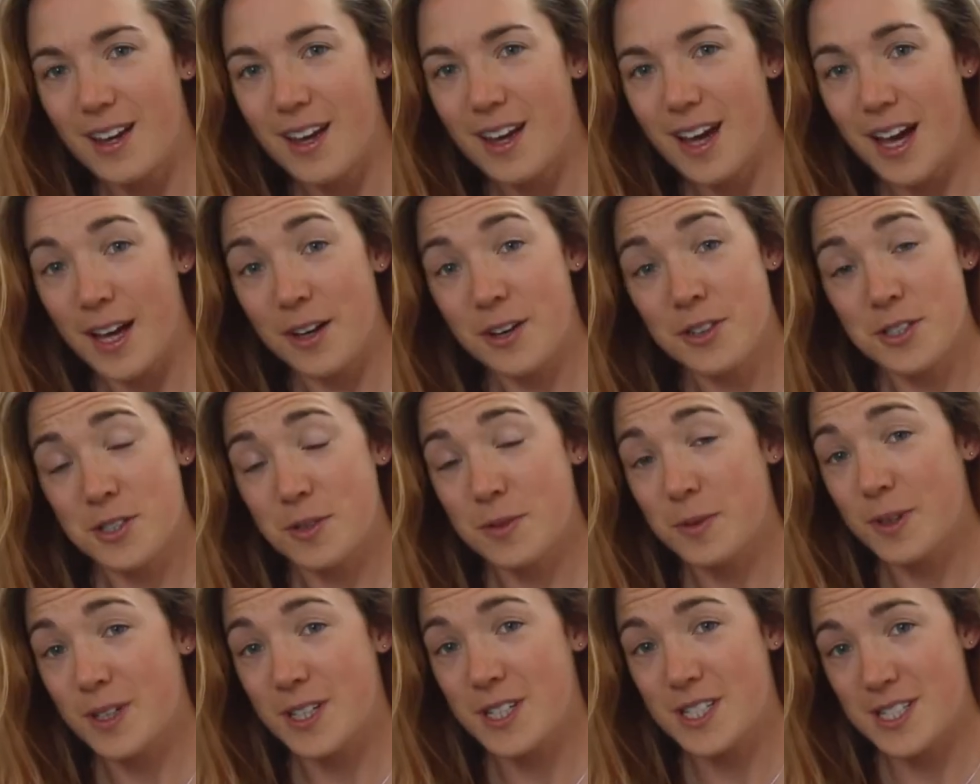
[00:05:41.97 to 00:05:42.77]
I also
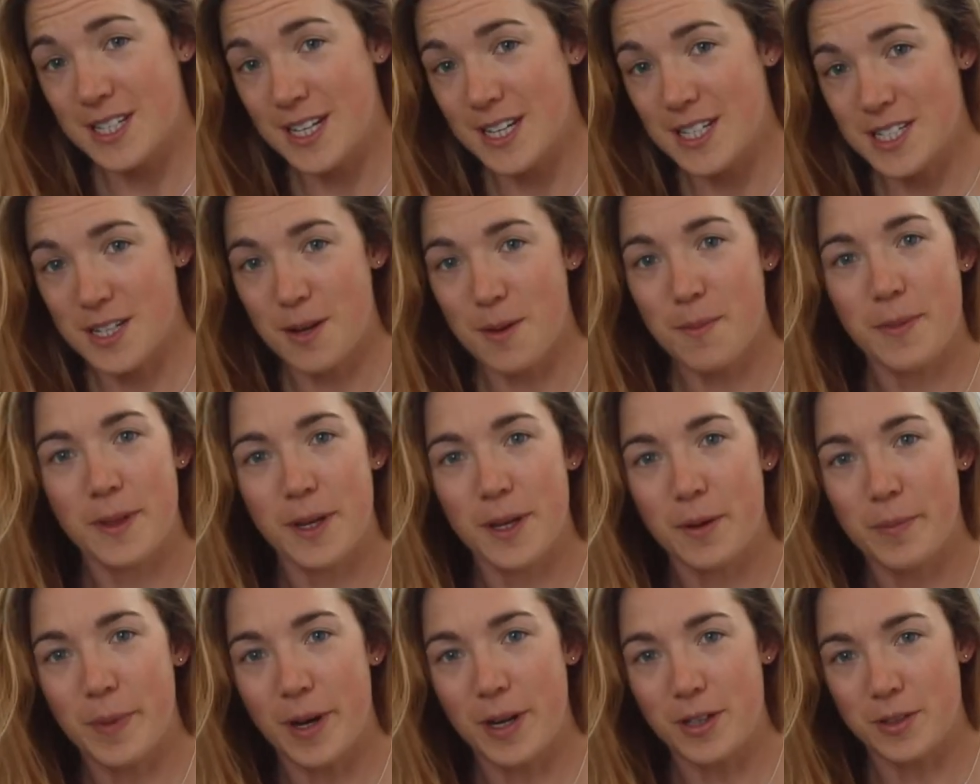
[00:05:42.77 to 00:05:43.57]
want to say something
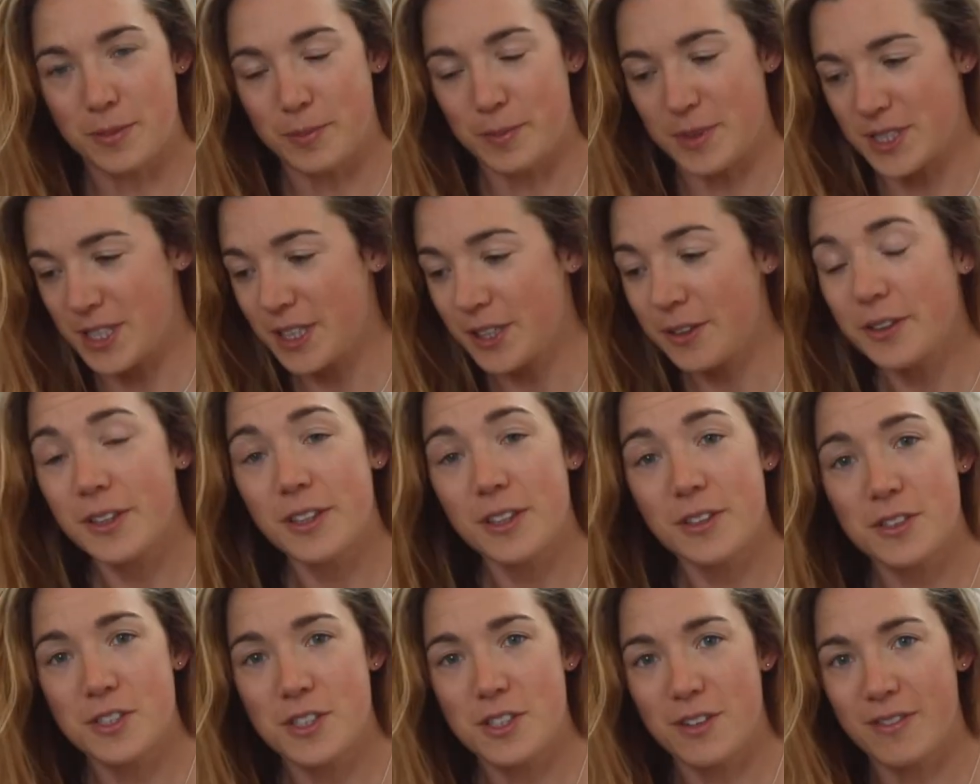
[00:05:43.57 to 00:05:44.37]
about the
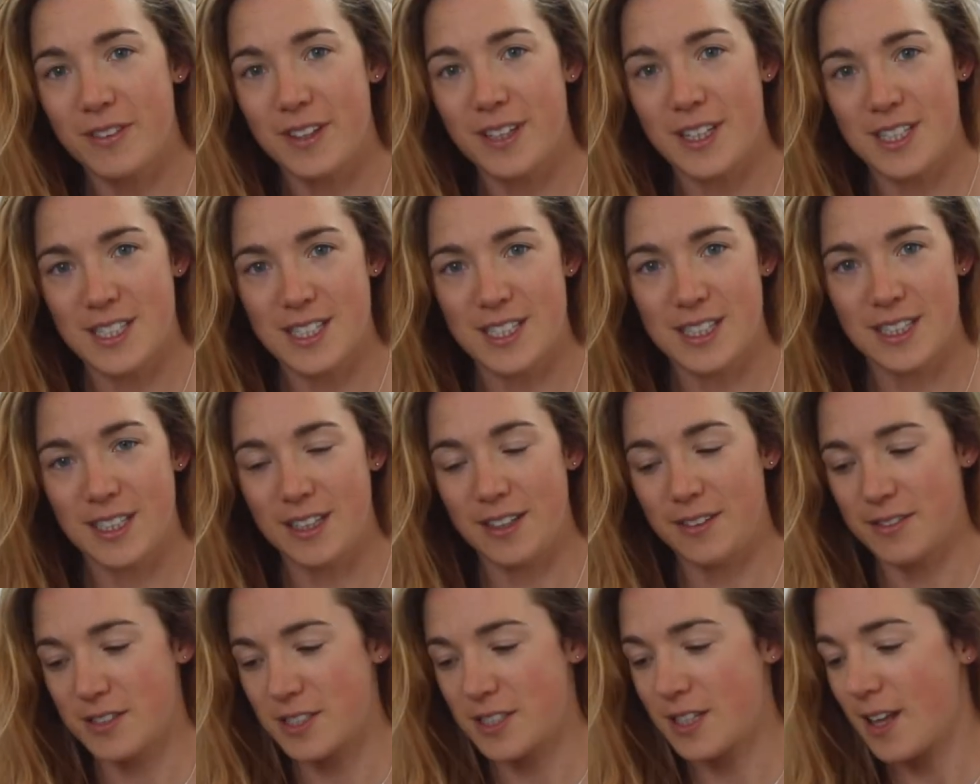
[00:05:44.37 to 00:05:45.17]
materials of these
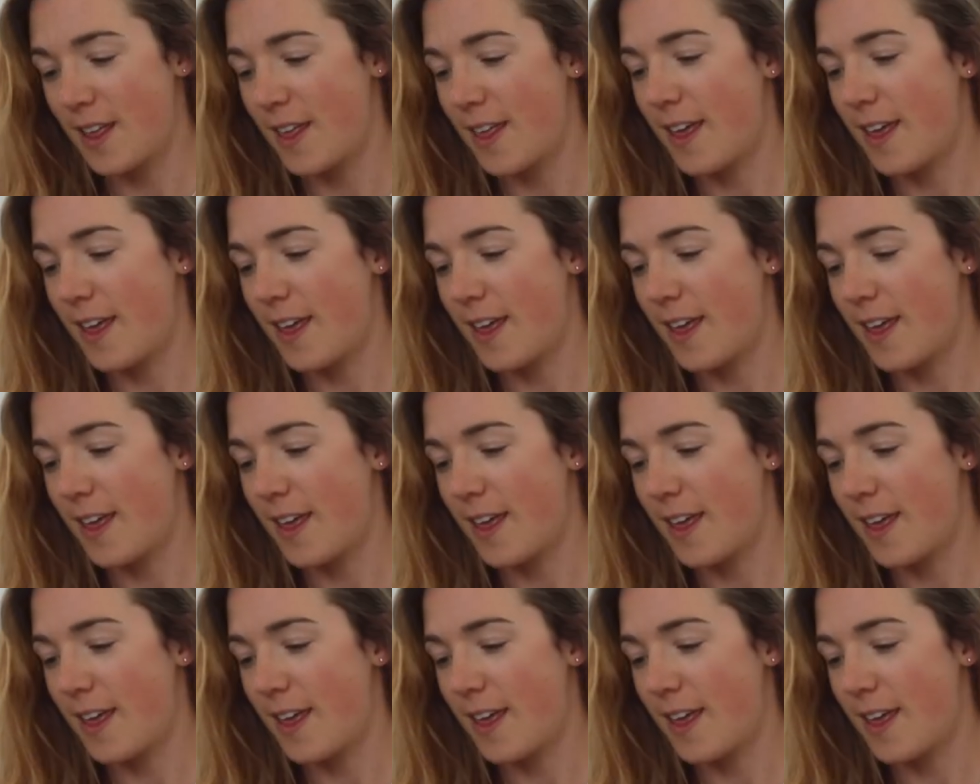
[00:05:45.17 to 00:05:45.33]
sleeves.